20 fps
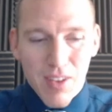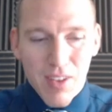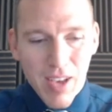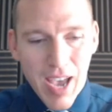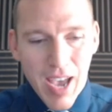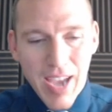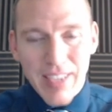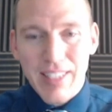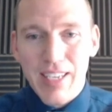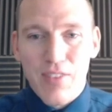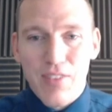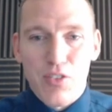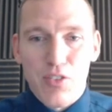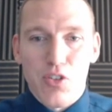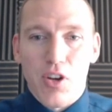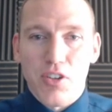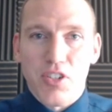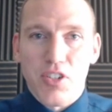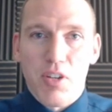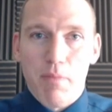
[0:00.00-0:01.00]
IT
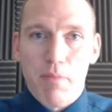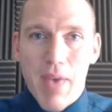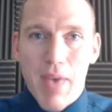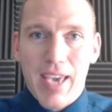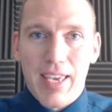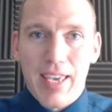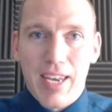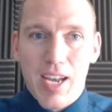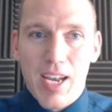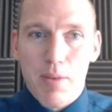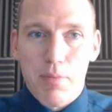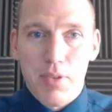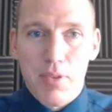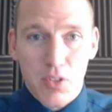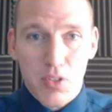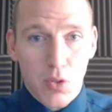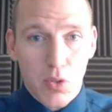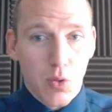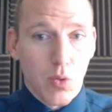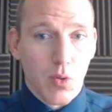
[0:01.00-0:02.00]
infrastructure to back it up
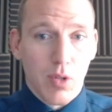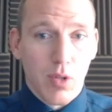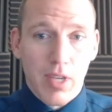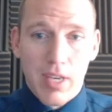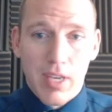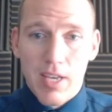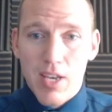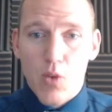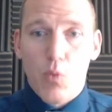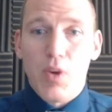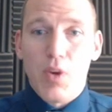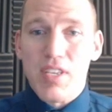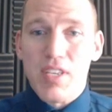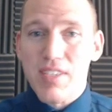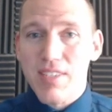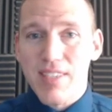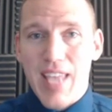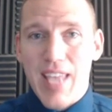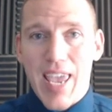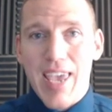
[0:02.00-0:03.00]
to
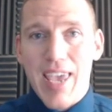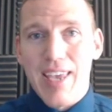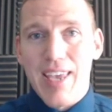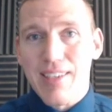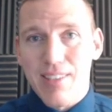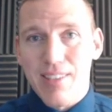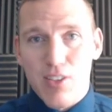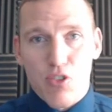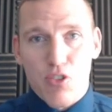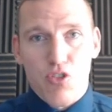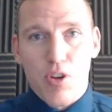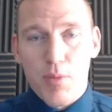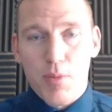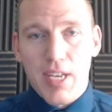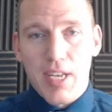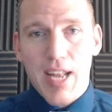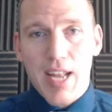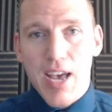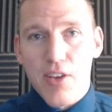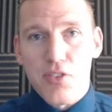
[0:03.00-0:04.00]
withstand
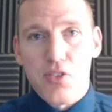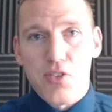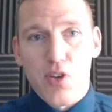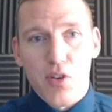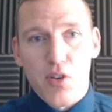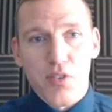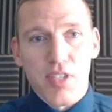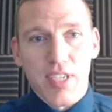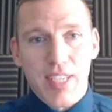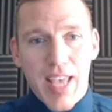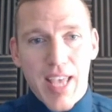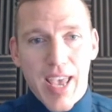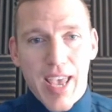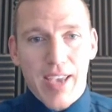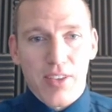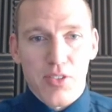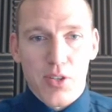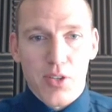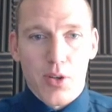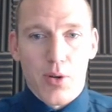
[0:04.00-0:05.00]
distributed knowledge service
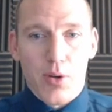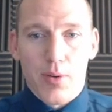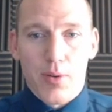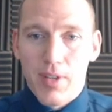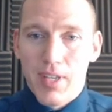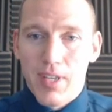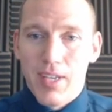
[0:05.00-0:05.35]
attacks. So.